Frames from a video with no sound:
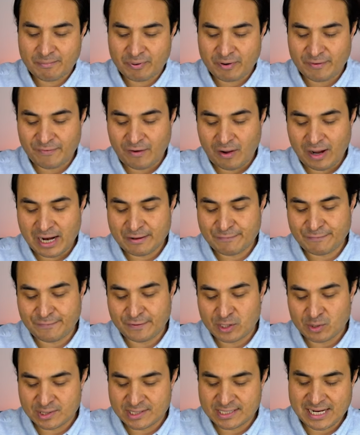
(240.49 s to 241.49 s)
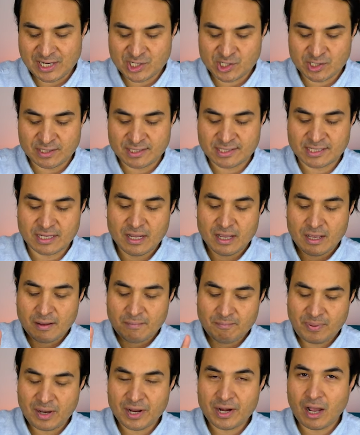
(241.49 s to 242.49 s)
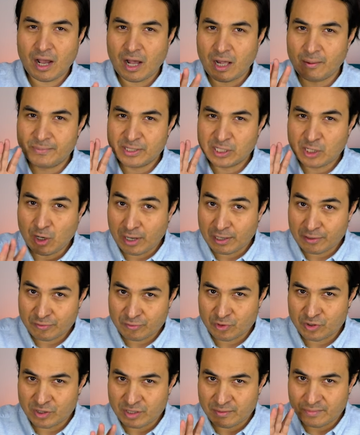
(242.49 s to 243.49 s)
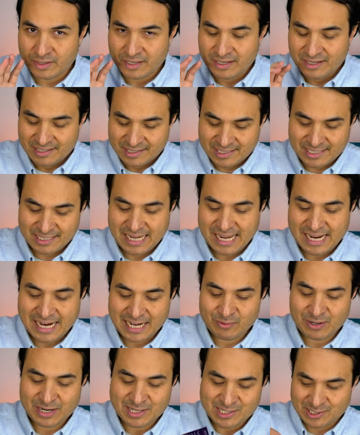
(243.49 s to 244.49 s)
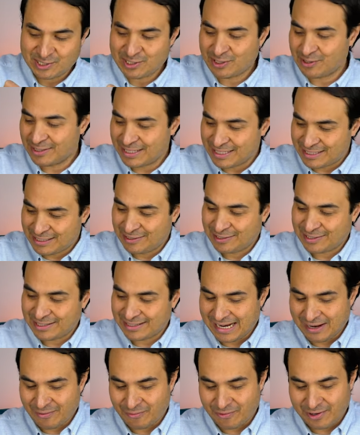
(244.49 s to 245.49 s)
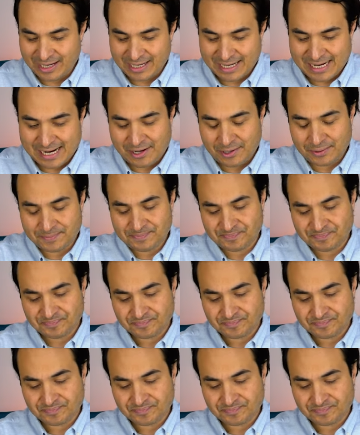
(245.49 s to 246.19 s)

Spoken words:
provide for your sessions, but I'll be going through them today anyway, so you don't need to look at that right now.